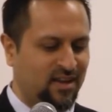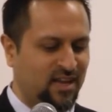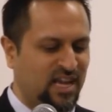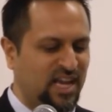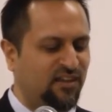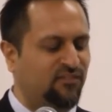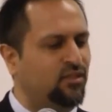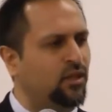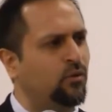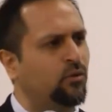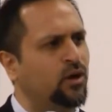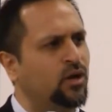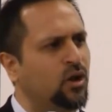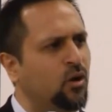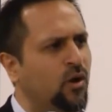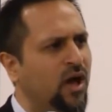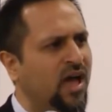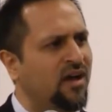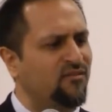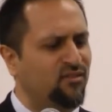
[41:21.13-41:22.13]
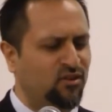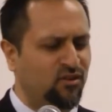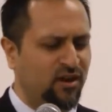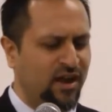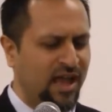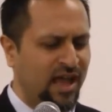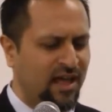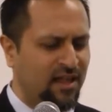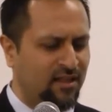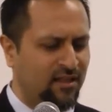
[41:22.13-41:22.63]
If there were no heaven or
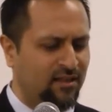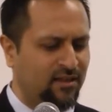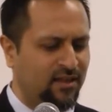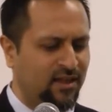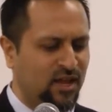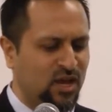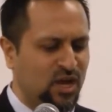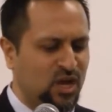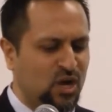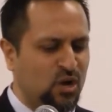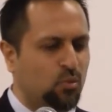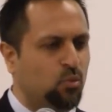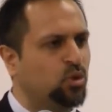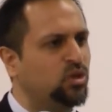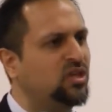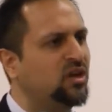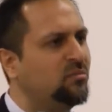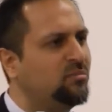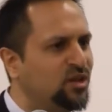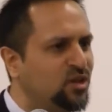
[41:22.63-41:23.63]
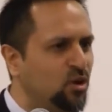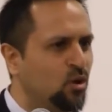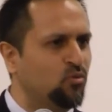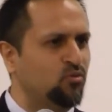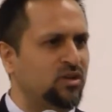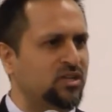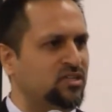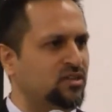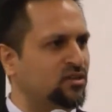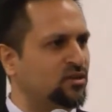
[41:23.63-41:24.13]
hell, would there be no
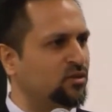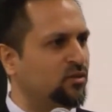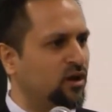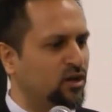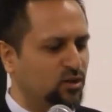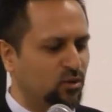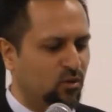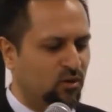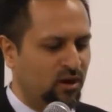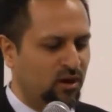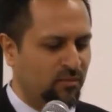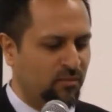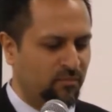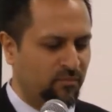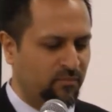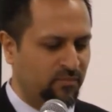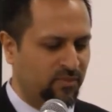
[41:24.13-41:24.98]
reason to adore him?